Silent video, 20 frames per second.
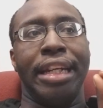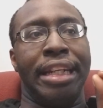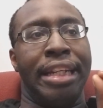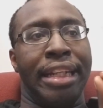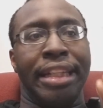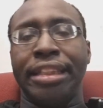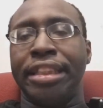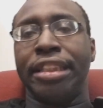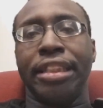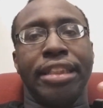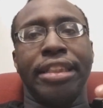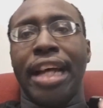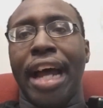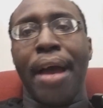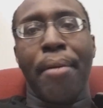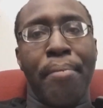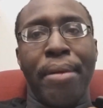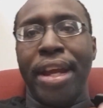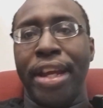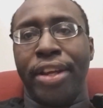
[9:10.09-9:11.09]
This does
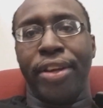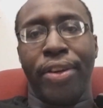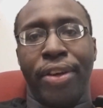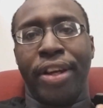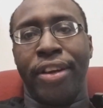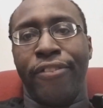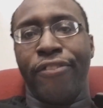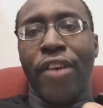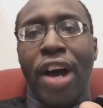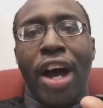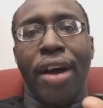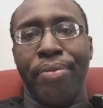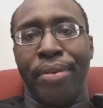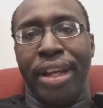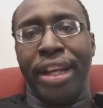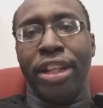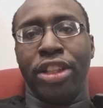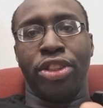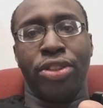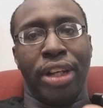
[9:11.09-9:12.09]
not make your fob
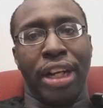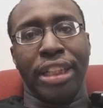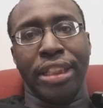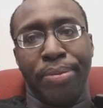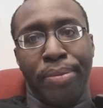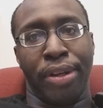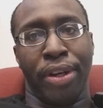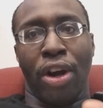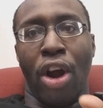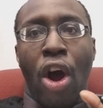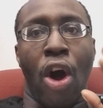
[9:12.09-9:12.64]
key a transmitter.